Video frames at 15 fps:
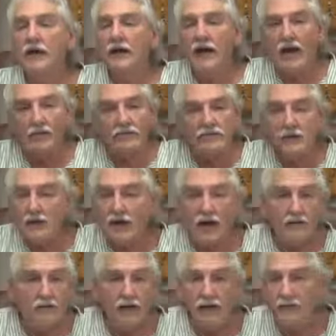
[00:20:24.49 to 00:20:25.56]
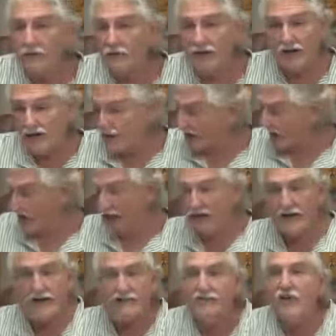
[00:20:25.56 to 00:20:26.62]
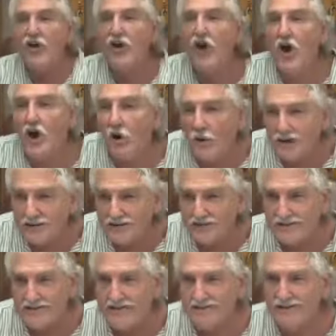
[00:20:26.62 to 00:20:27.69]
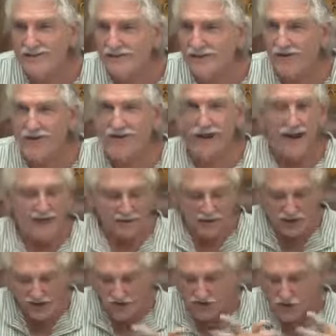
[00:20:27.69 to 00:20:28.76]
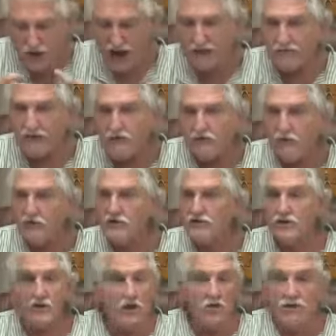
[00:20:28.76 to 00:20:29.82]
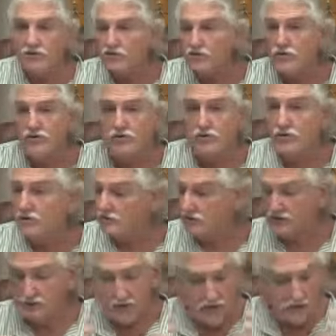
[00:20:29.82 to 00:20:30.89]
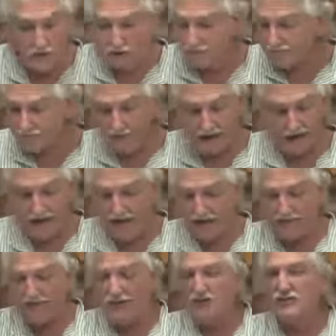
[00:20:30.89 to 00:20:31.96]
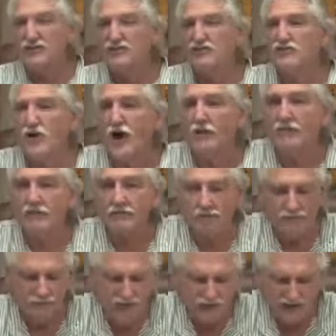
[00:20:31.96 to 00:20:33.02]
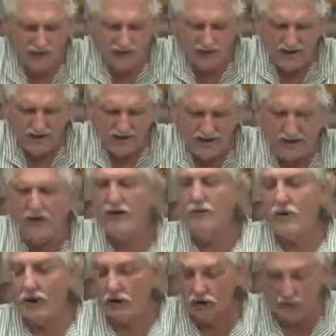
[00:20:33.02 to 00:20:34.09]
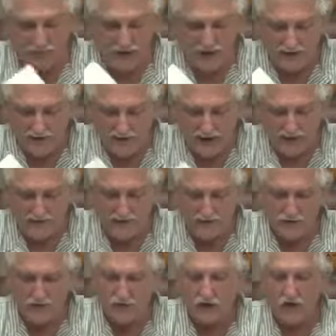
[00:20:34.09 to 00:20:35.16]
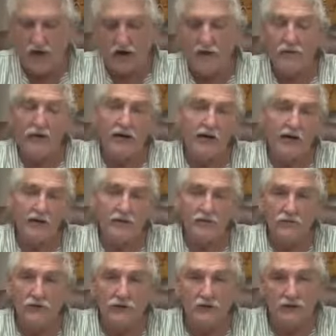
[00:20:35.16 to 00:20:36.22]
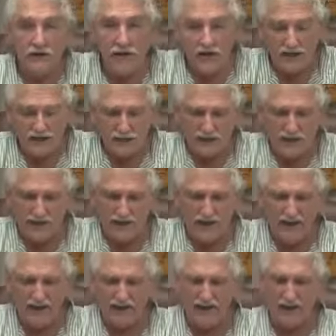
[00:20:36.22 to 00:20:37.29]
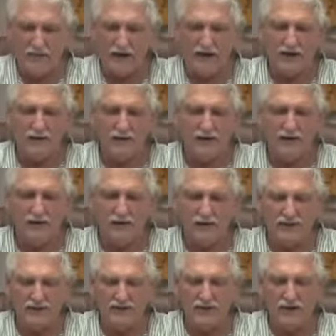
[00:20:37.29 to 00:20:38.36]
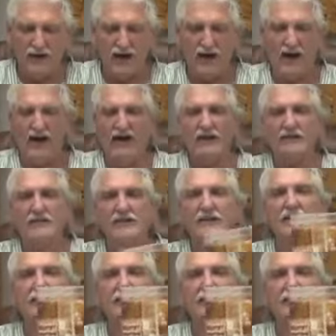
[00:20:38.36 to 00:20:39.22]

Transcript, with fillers: And I was a God man when a kid, and I didn't even know it. You know, I was just driving force to know the truth. Just, I can't even describe it. So anyway, going back to the health food store, I went ahead and rented the other one, and I made a bigger one. So I hired the